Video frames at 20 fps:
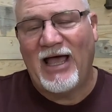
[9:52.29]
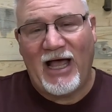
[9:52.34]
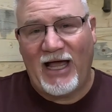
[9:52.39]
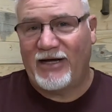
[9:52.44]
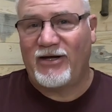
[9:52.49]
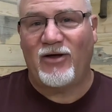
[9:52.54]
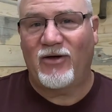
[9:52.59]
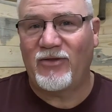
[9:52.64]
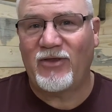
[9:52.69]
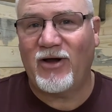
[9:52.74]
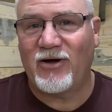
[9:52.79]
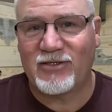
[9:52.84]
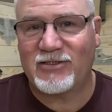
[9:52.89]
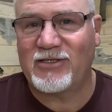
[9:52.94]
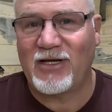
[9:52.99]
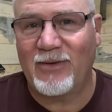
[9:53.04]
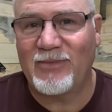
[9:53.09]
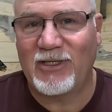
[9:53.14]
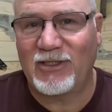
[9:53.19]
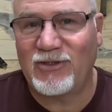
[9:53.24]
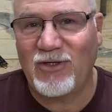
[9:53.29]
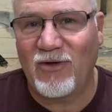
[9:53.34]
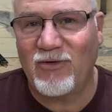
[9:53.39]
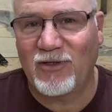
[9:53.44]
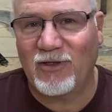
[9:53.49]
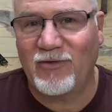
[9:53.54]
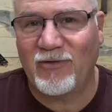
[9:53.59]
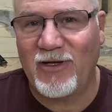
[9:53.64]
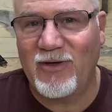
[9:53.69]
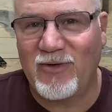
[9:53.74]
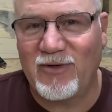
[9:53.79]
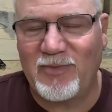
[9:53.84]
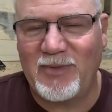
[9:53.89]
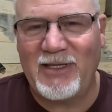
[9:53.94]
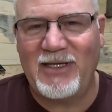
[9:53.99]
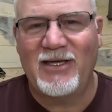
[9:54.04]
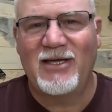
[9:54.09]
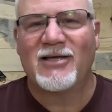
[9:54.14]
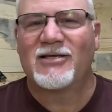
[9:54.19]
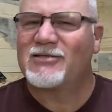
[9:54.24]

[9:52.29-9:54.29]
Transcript: I know there are some that don't agree with me.